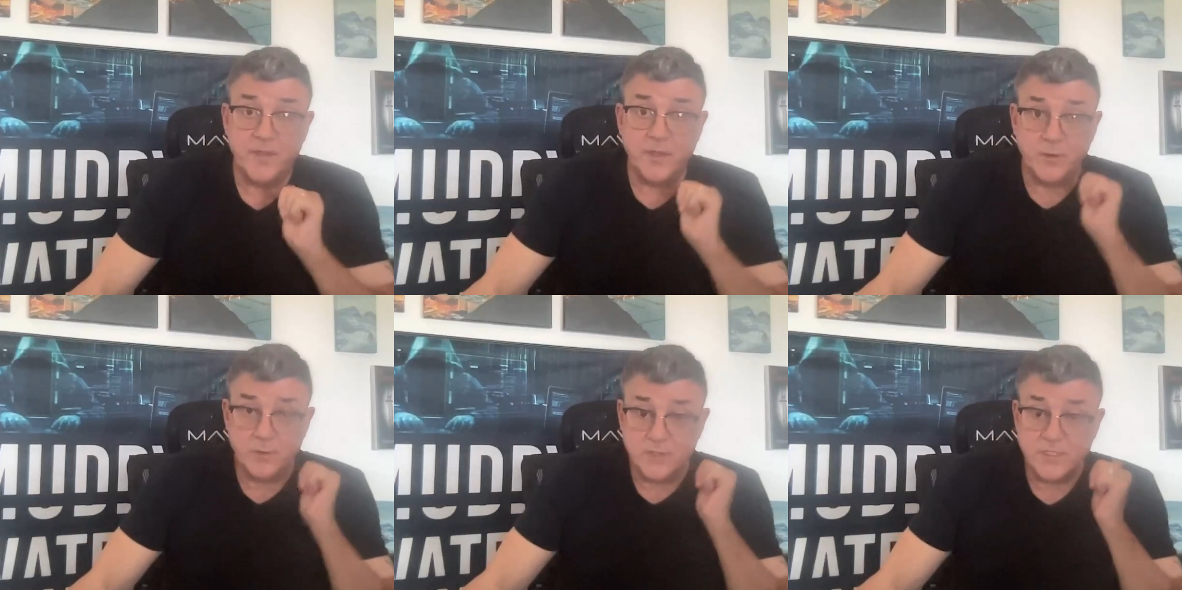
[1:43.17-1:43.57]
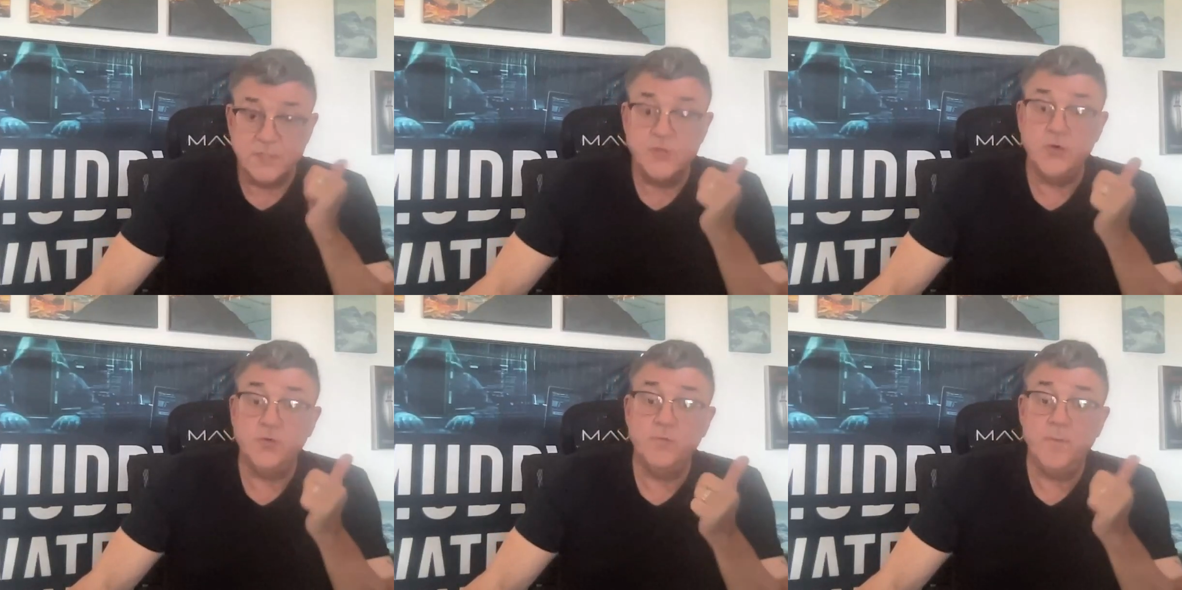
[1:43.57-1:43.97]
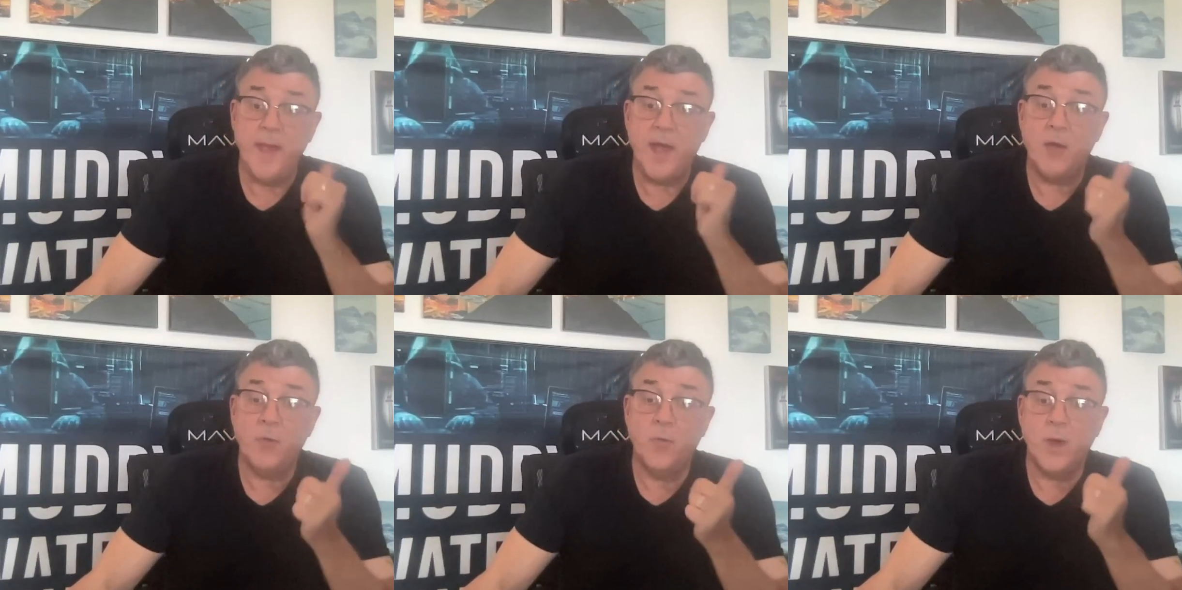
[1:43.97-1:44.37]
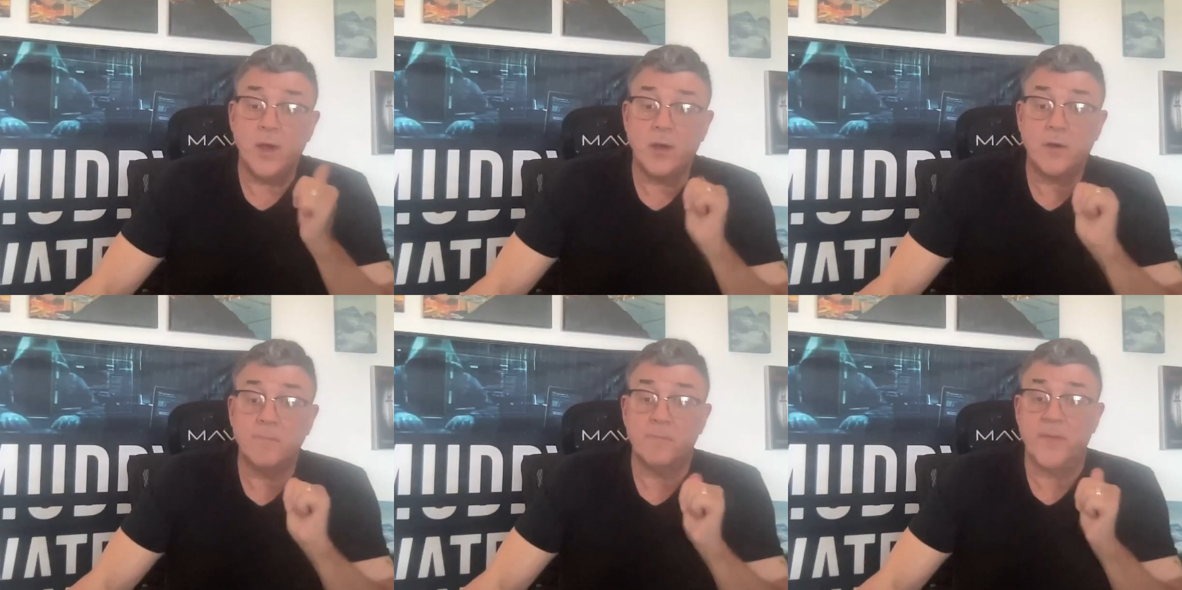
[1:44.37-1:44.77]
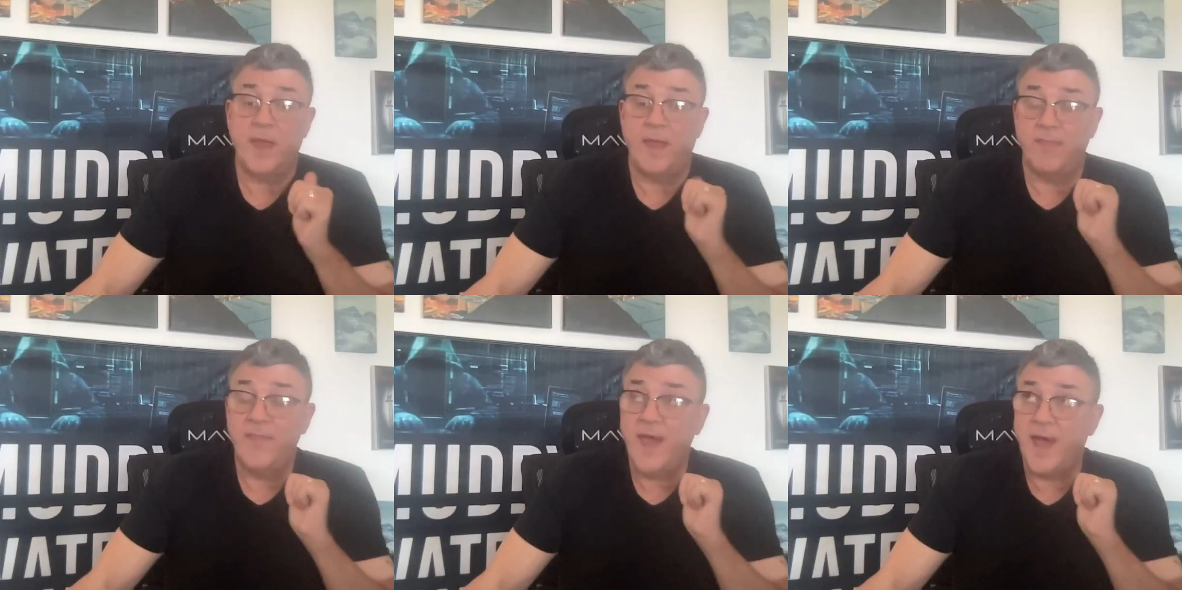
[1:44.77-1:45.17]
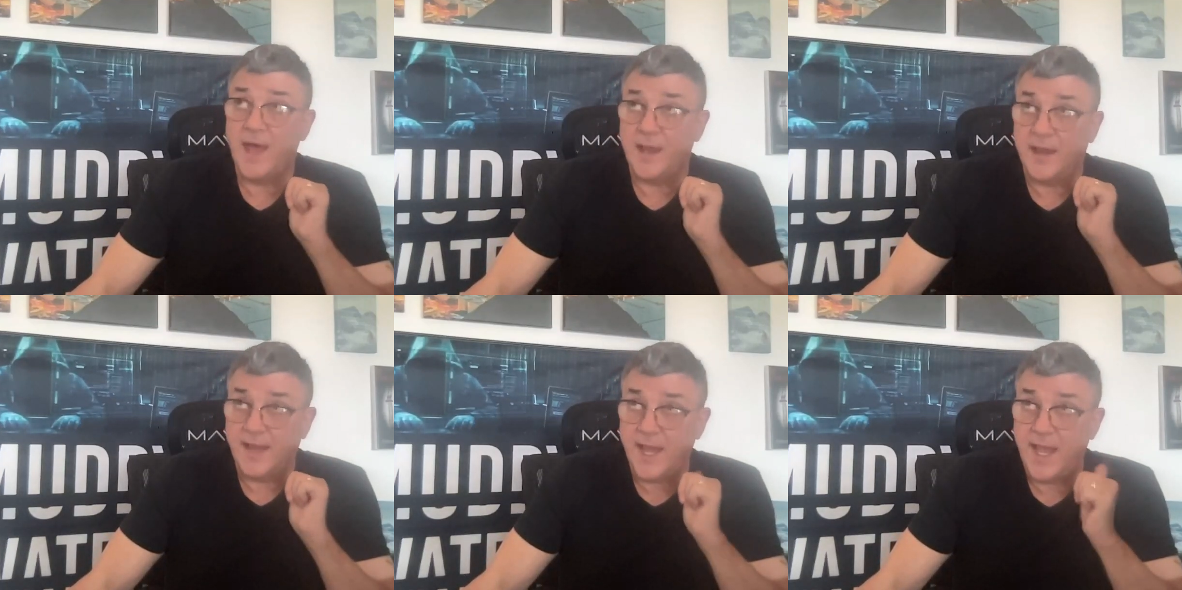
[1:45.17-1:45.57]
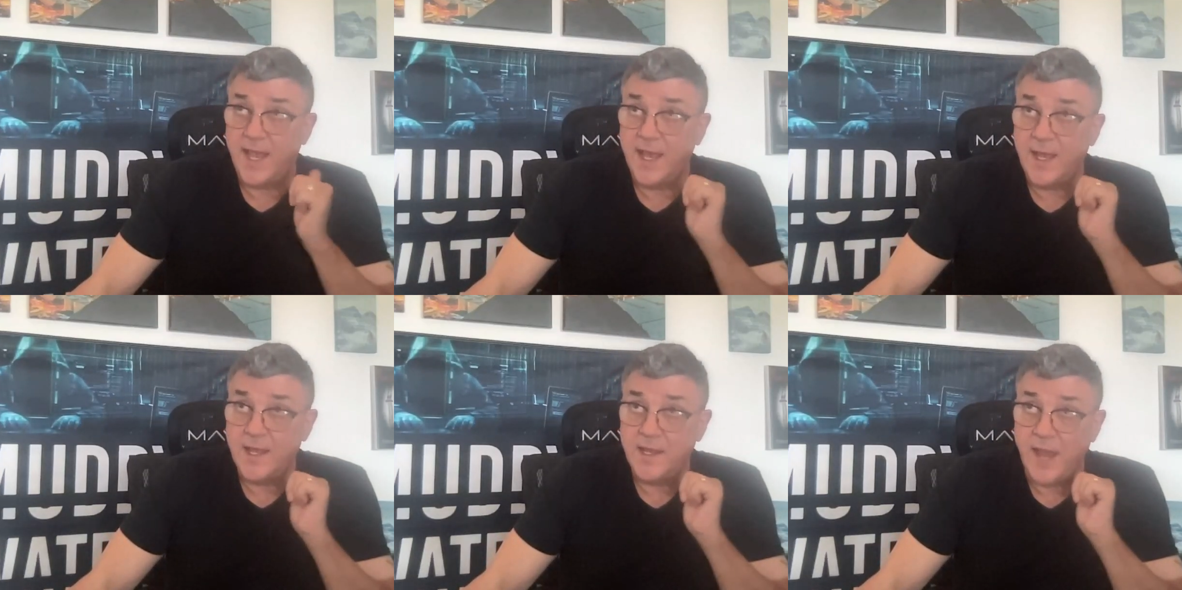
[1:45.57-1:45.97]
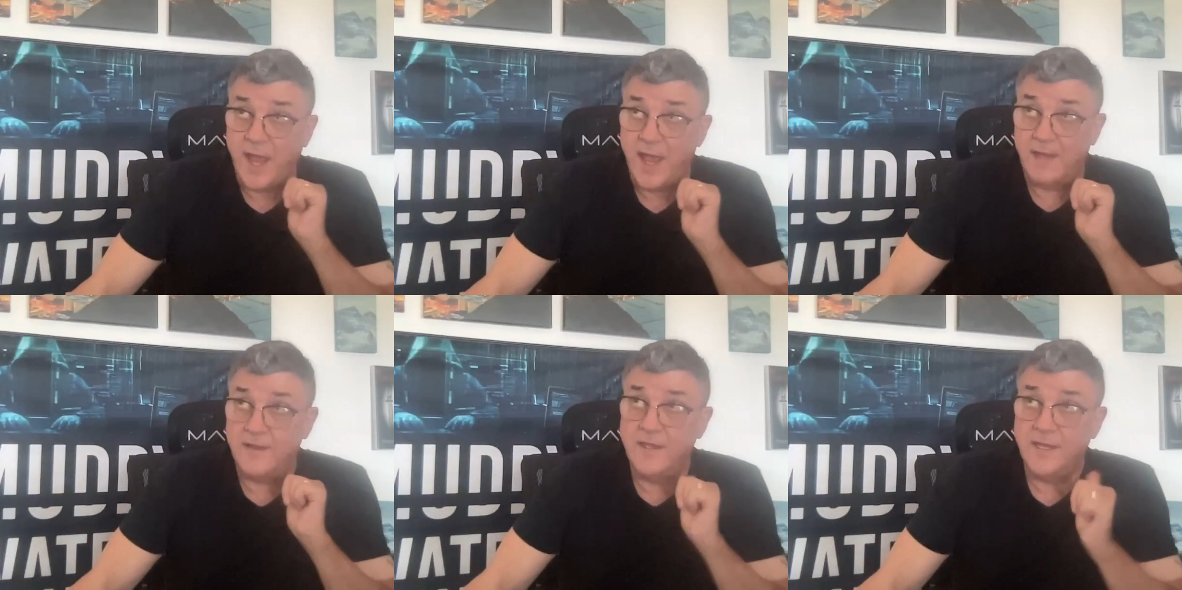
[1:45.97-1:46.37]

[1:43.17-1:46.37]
but there is new malware that can